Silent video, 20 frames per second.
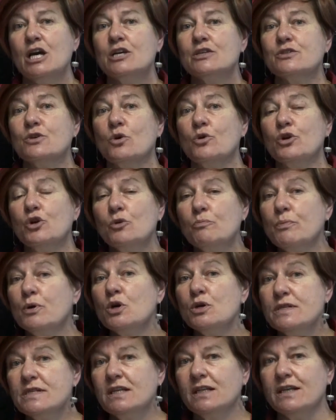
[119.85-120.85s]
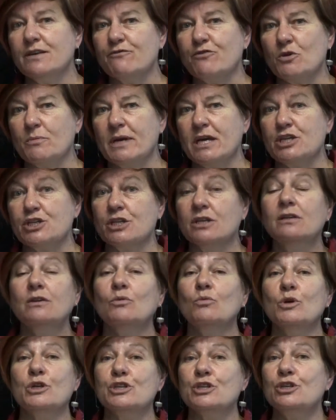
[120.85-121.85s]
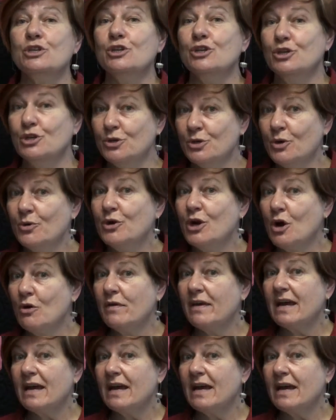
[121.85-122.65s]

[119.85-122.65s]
So your personal information, which you don't know